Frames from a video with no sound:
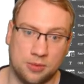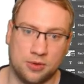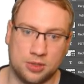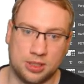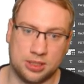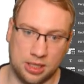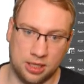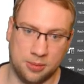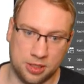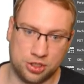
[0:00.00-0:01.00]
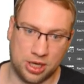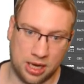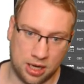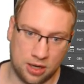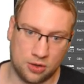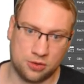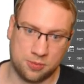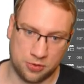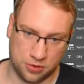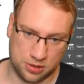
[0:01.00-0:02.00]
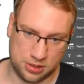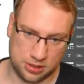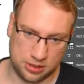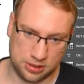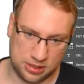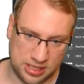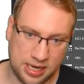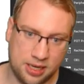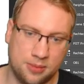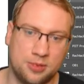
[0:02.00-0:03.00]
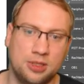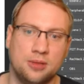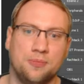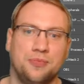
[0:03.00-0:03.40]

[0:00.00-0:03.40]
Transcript: Process image output table.